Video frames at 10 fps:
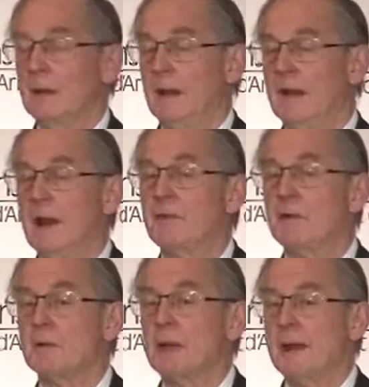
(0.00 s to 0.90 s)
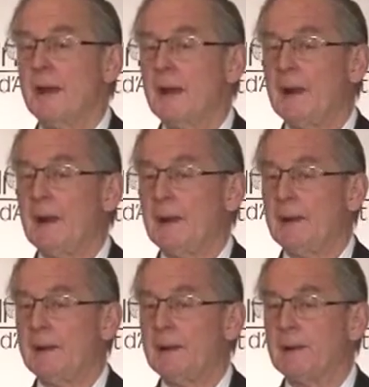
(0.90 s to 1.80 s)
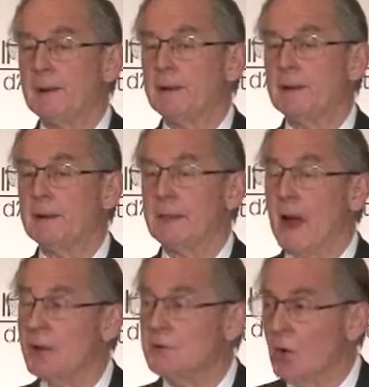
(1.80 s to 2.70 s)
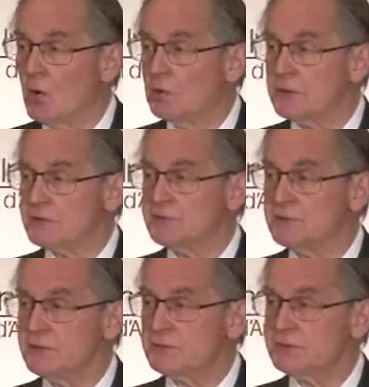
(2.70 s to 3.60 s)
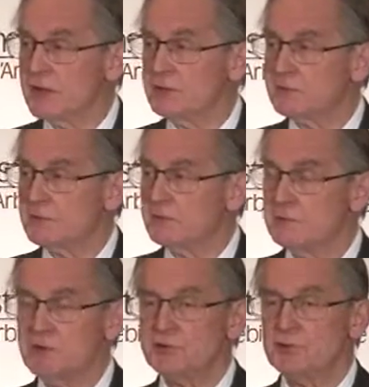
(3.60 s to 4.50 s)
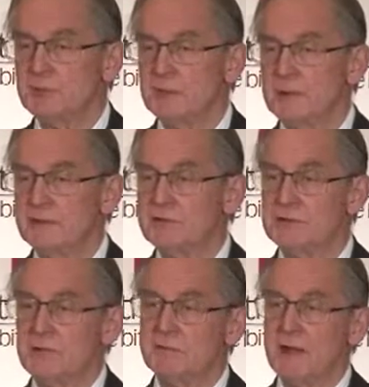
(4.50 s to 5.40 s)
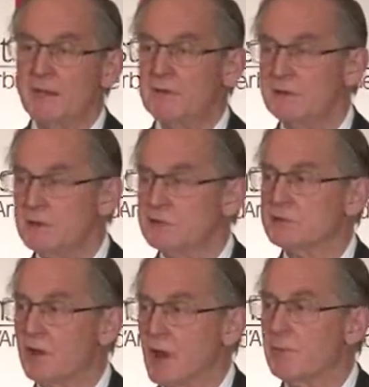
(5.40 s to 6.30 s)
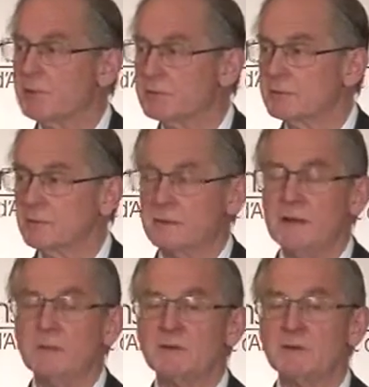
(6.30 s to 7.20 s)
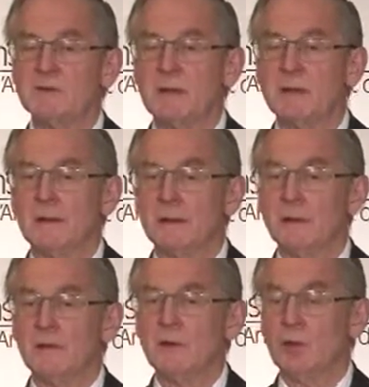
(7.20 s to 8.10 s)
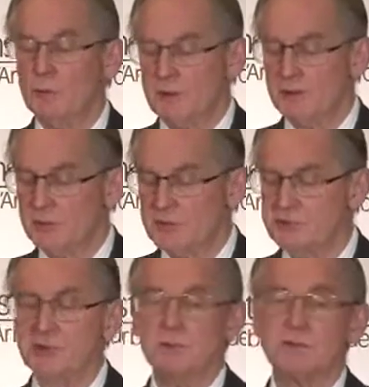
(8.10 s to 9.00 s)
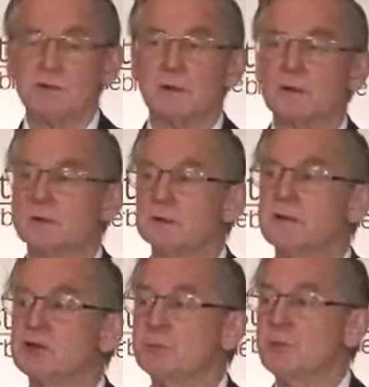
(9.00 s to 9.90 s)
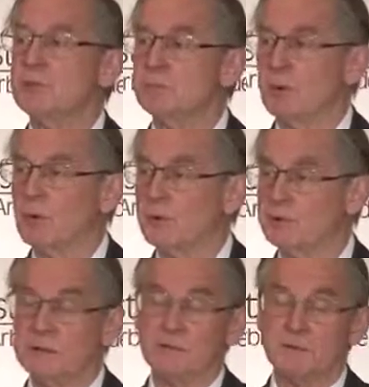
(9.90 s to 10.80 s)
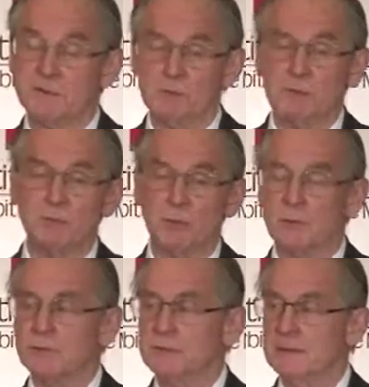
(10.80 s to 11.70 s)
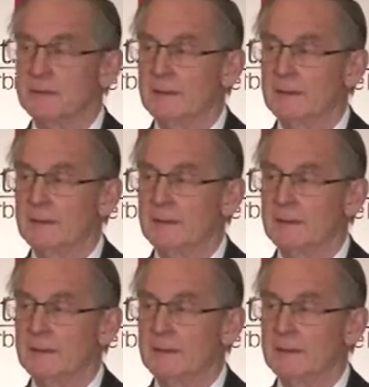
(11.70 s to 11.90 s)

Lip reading: Another unknown is the extent to which, instead of having these arbitral agreements, there will be increasing resort to dispute boards. Now, dispute boards